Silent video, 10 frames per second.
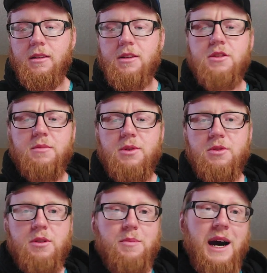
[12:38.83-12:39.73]

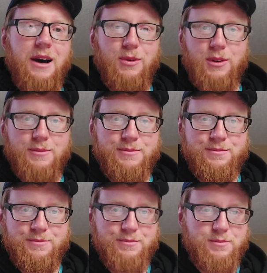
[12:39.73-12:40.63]
distribution of power
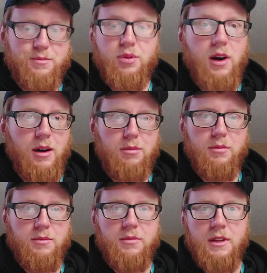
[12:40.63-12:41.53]

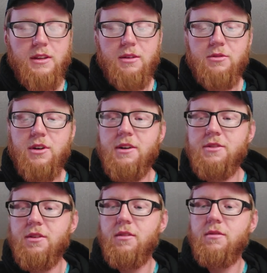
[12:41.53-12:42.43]
problem that they were trying
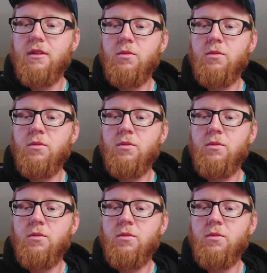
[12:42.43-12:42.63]
to solve,